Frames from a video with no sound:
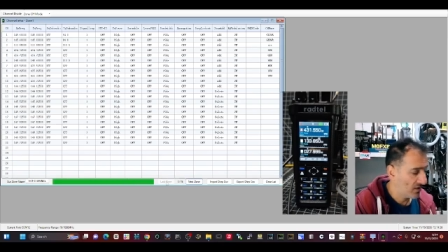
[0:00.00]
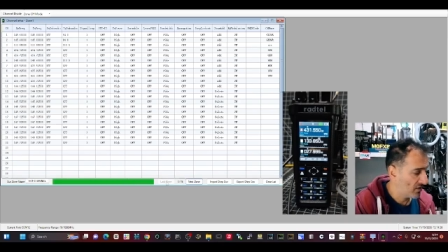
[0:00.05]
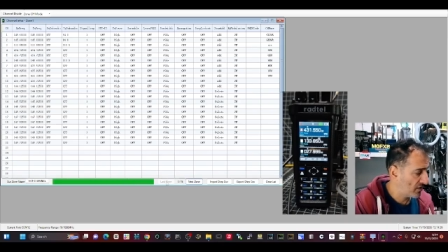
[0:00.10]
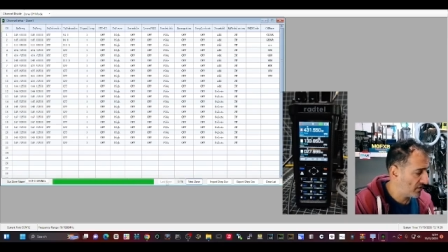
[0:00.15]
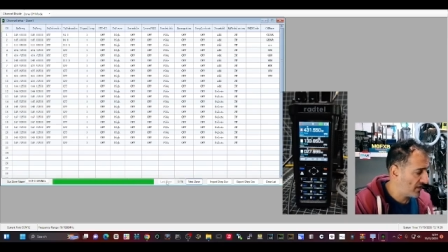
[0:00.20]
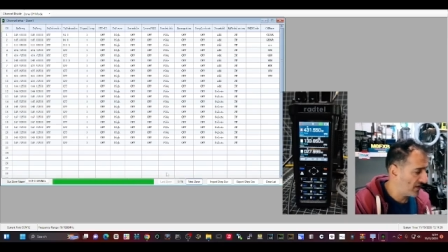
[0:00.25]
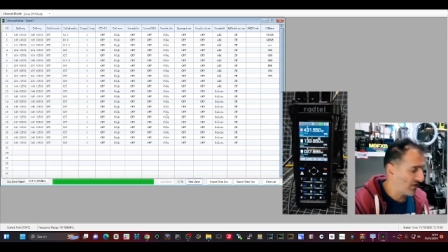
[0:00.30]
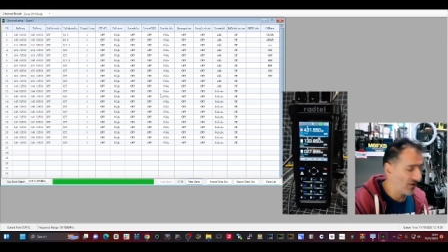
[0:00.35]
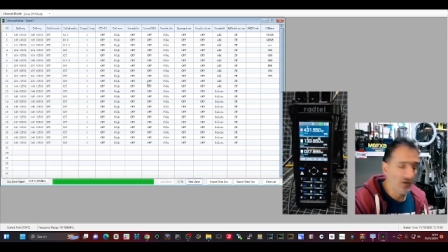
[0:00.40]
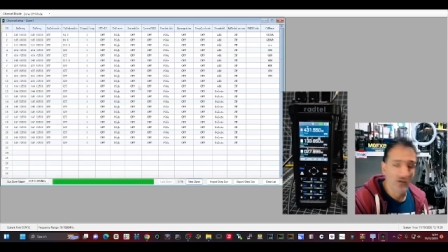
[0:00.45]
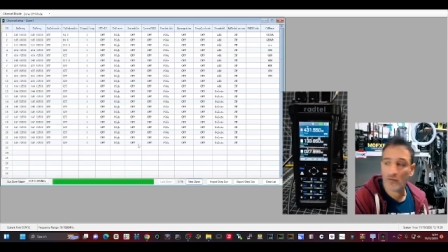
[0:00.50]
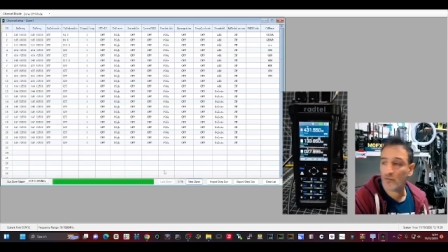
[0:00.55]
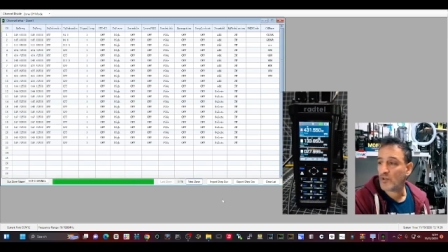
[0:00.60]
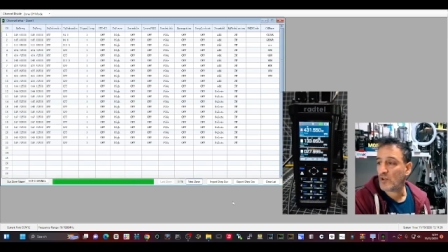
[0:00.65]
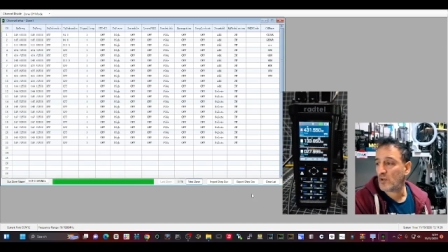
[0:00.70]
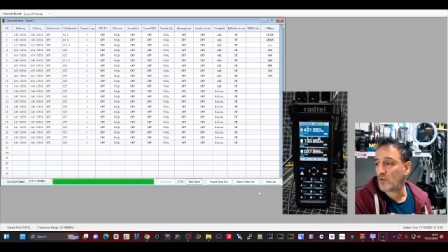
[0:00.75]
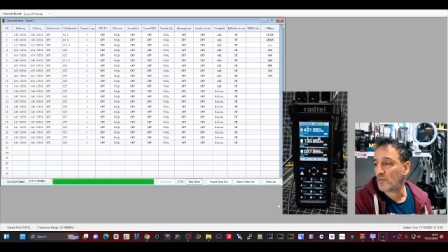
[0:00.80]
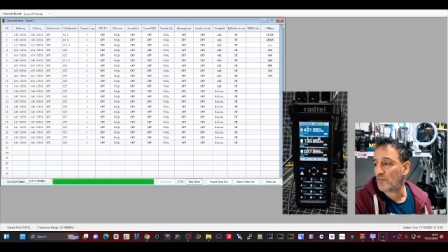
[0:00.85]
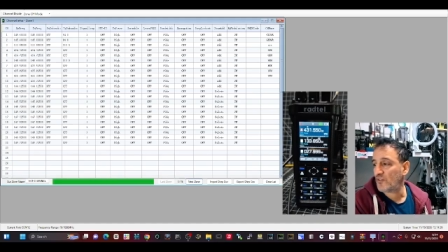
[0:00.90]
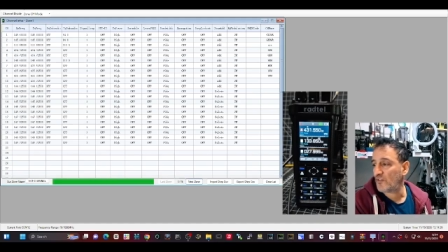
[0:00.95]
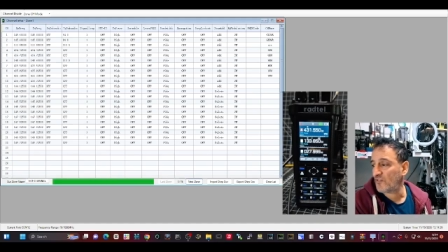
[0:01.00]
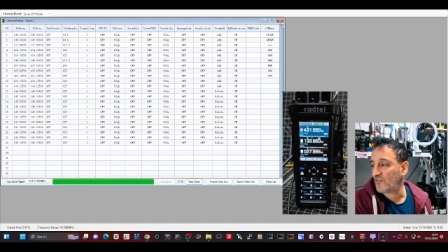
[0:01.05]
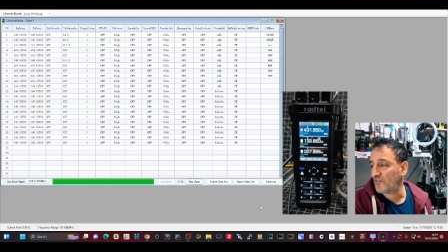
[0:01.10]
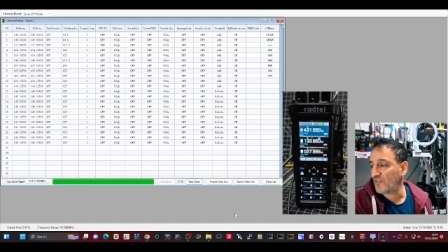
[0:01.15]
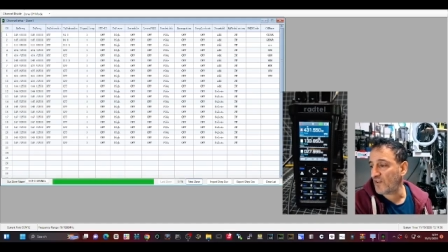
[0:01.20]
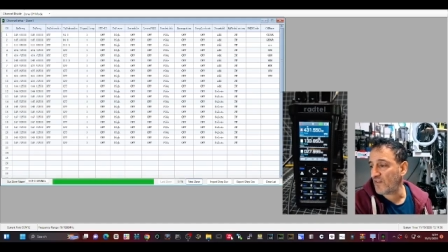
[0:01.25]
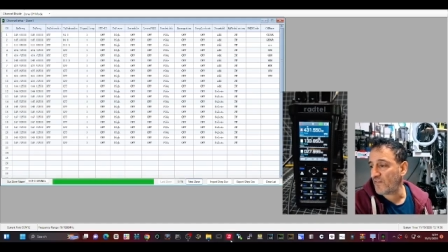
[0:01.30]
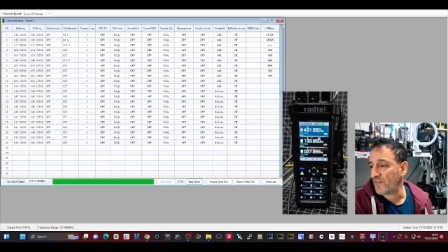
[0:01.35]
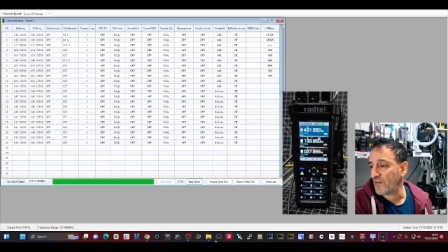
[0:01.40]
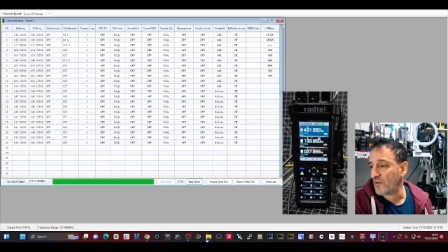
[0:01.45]
the thing that you'll notice that's
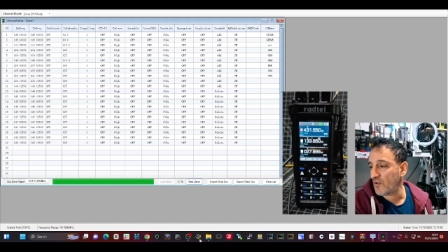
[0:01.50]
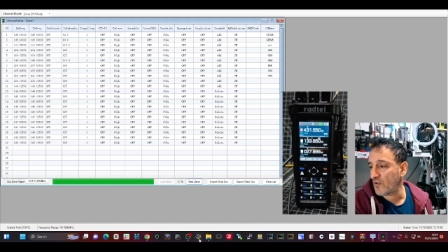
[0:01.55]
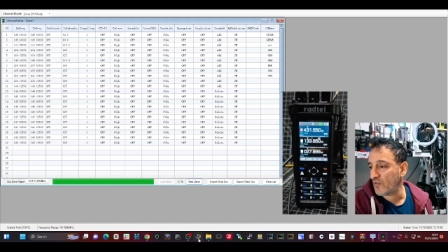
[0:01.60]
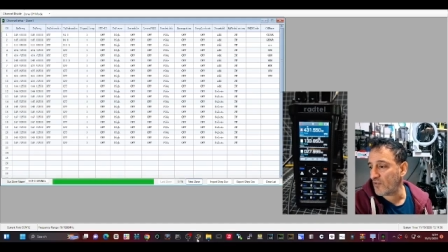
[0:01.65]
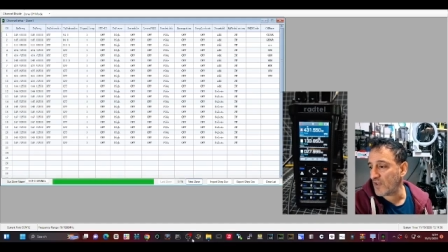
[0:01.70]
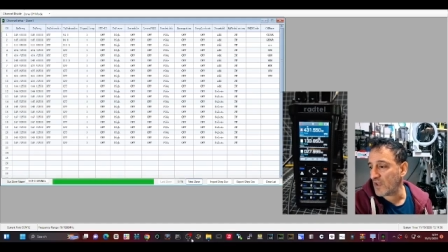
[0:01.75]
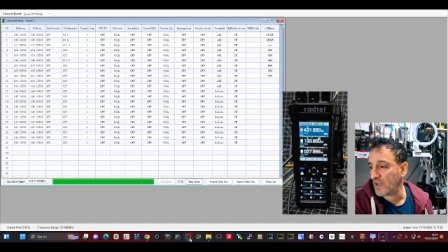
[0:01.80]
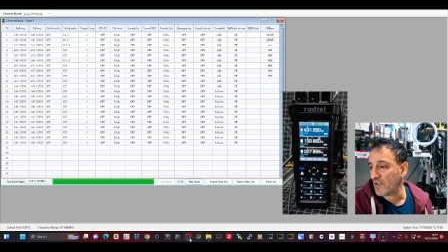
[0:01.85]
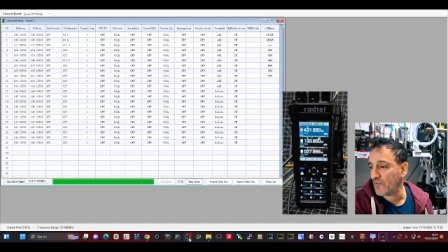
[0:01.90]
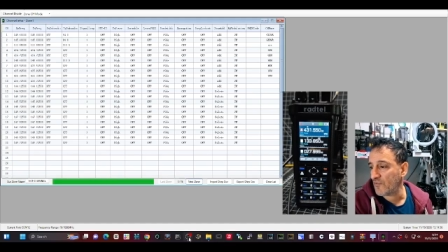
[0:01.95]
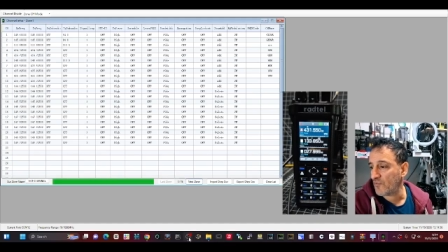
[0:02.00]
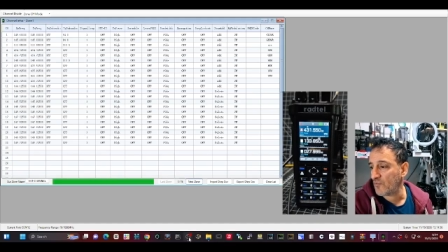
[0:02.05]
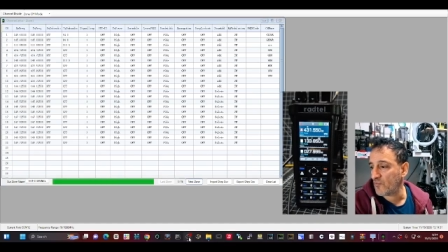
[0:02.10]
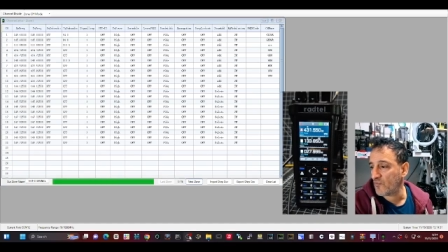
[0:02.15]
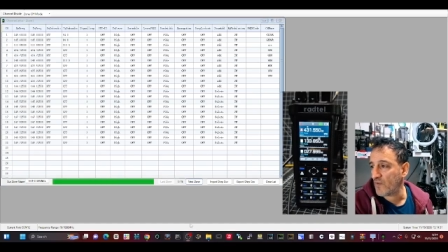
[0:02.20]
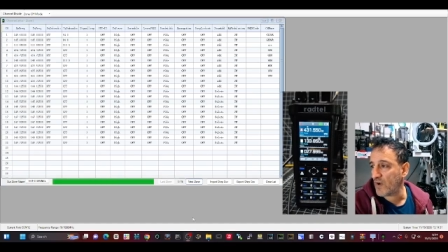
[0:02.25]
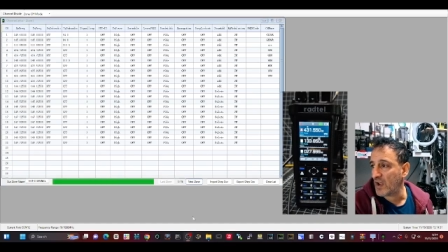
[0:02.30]
different on the actual